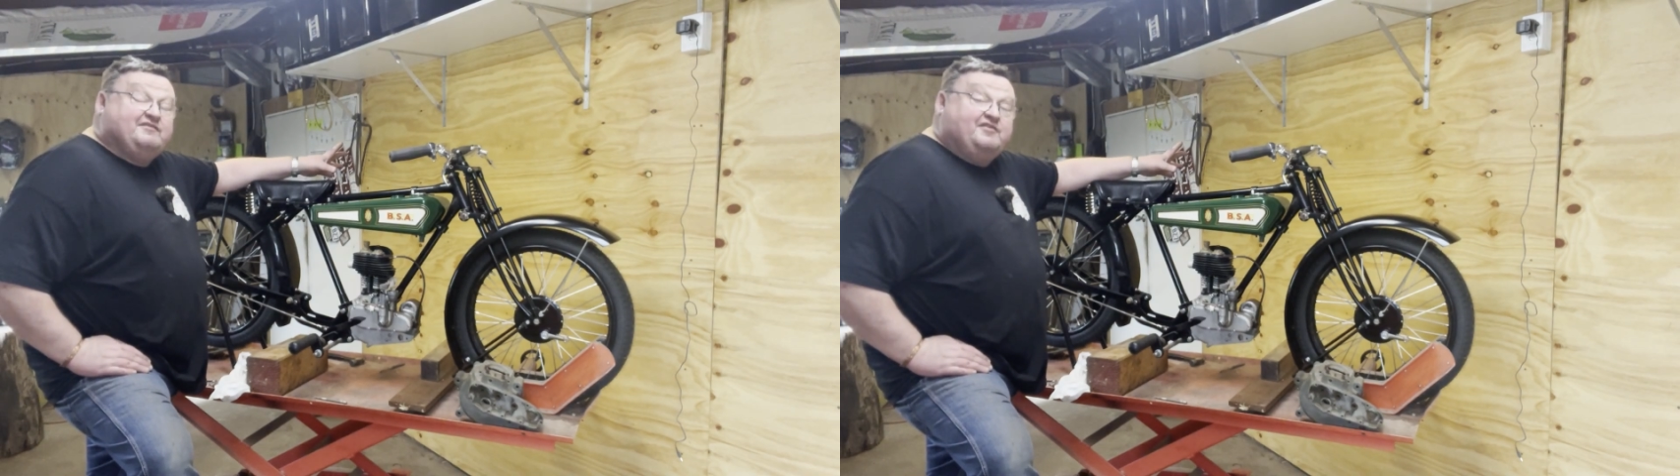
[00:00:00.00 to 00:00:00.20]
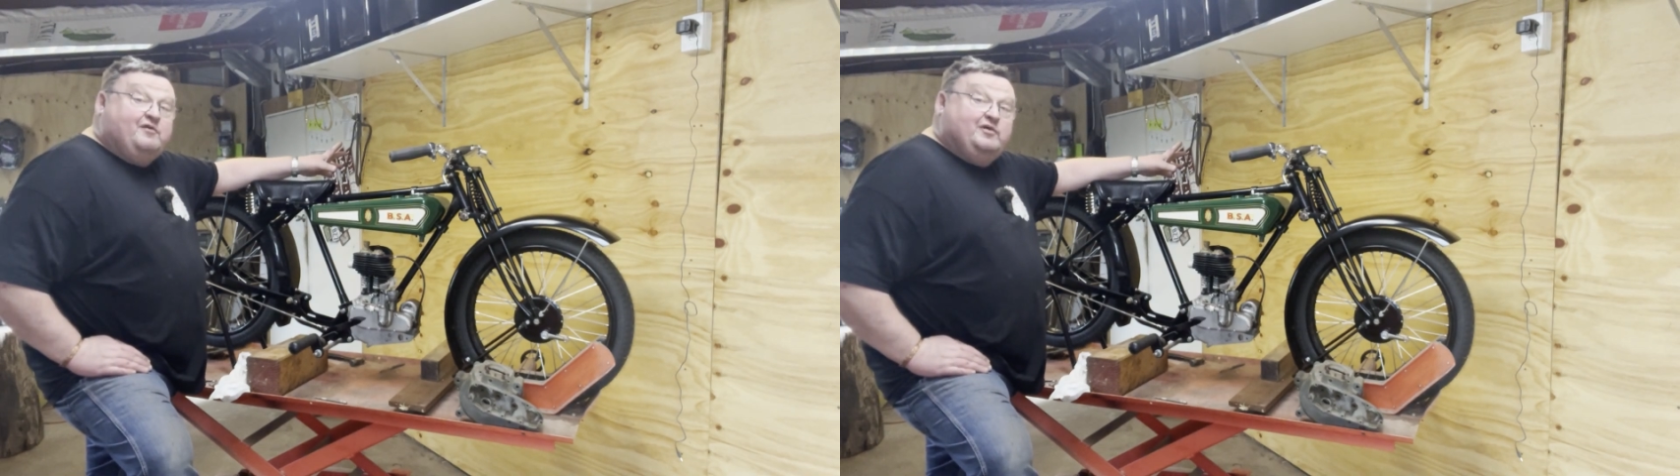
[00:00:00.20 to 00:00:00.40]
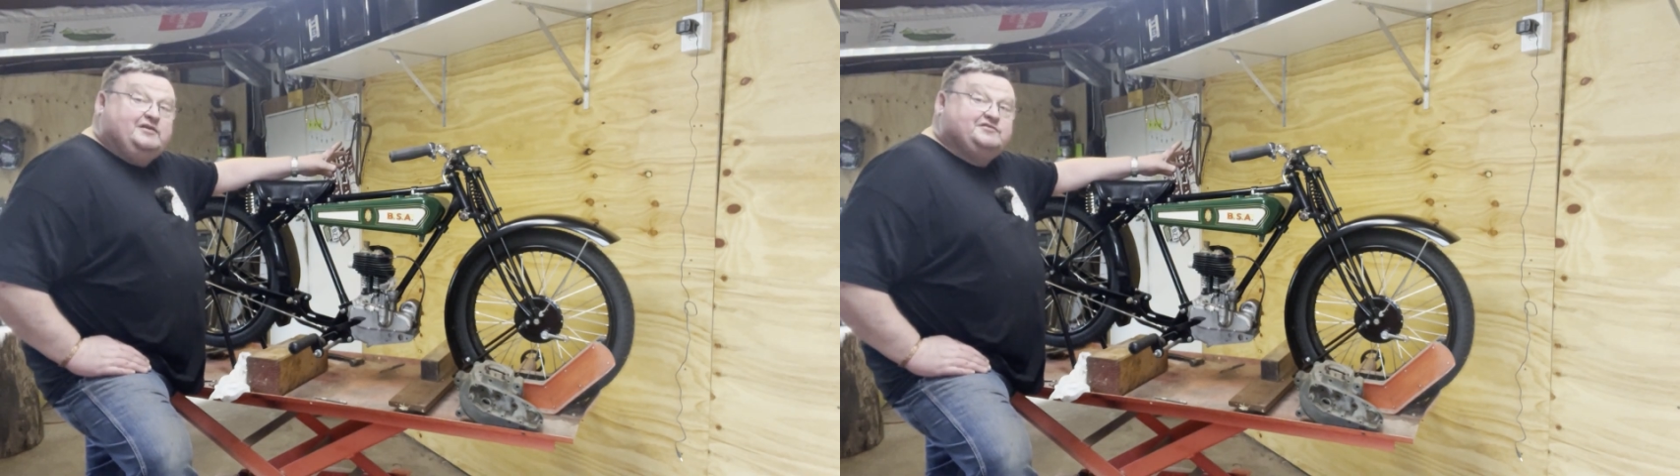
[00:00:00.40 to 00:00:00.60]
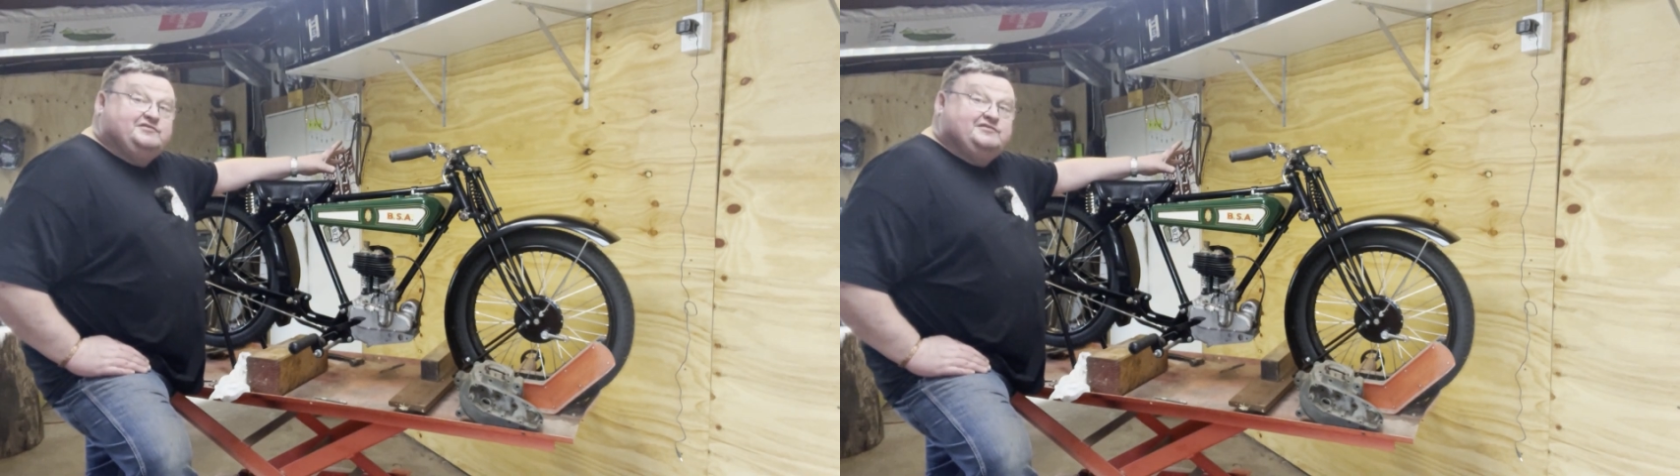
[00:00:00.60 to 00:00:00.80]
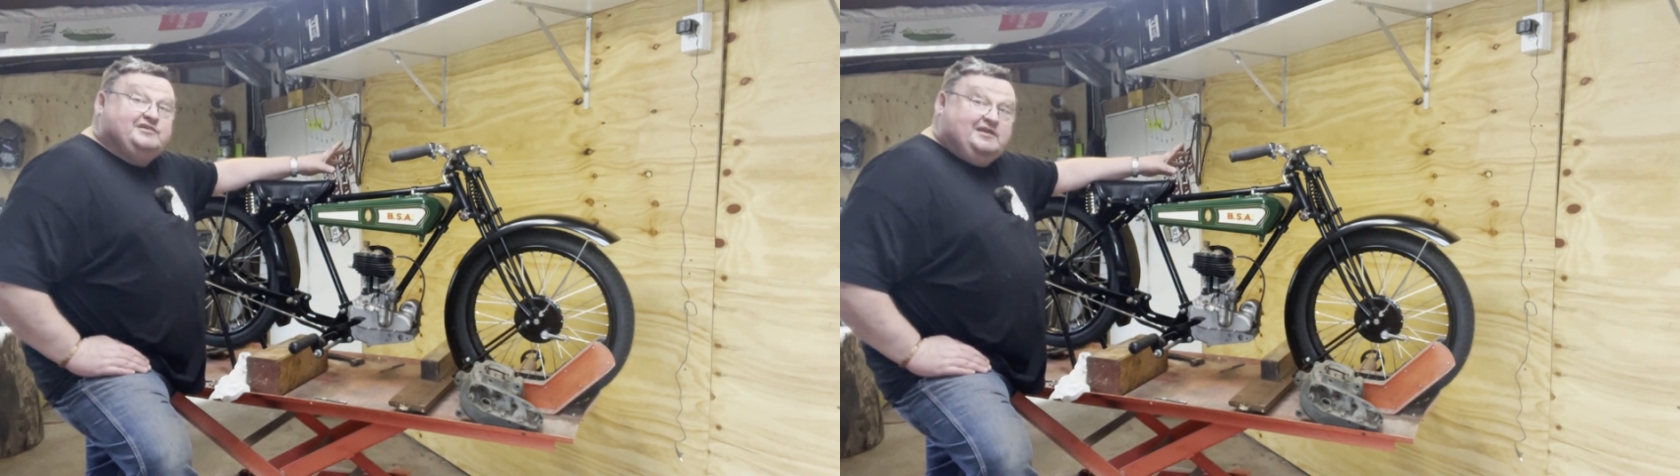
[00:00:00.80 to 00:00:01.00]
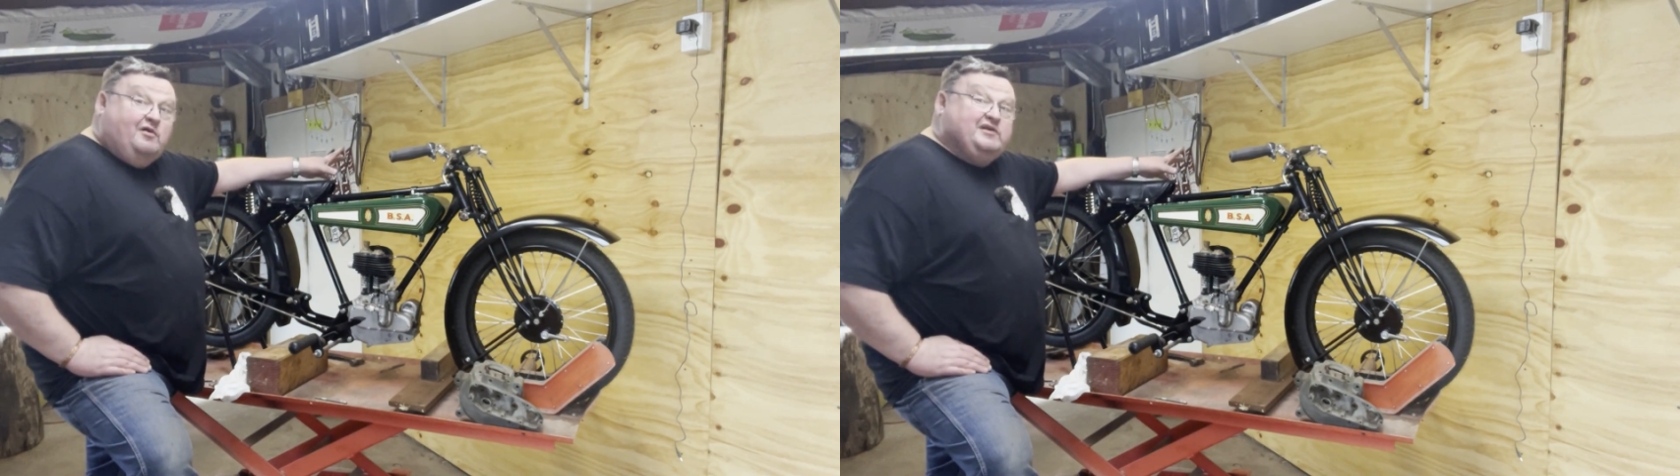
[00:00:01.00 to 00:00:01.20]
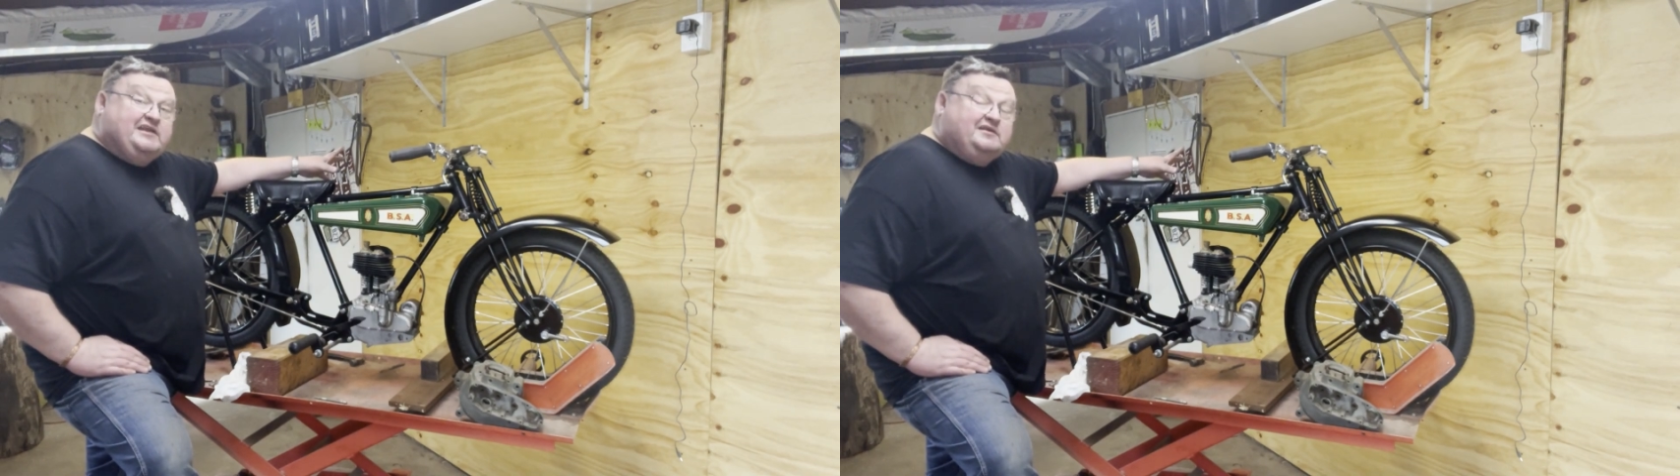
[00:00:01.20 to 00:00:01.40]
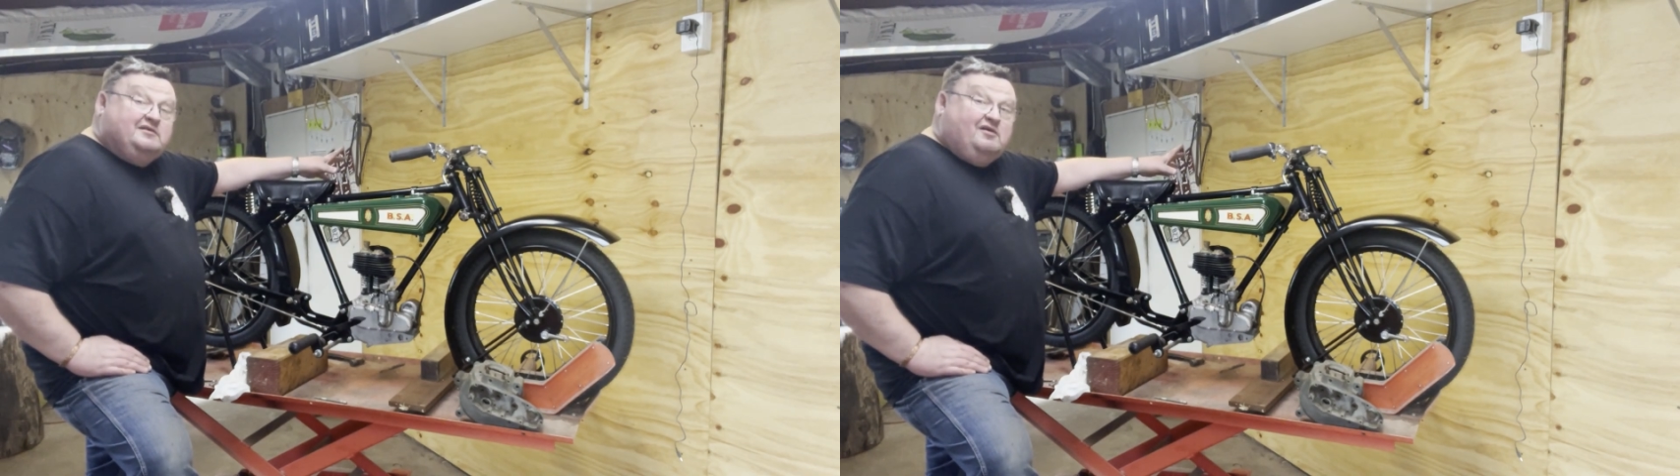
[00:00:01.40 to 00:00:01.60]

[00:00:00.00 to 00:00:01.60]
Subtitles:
front wheel to go in it.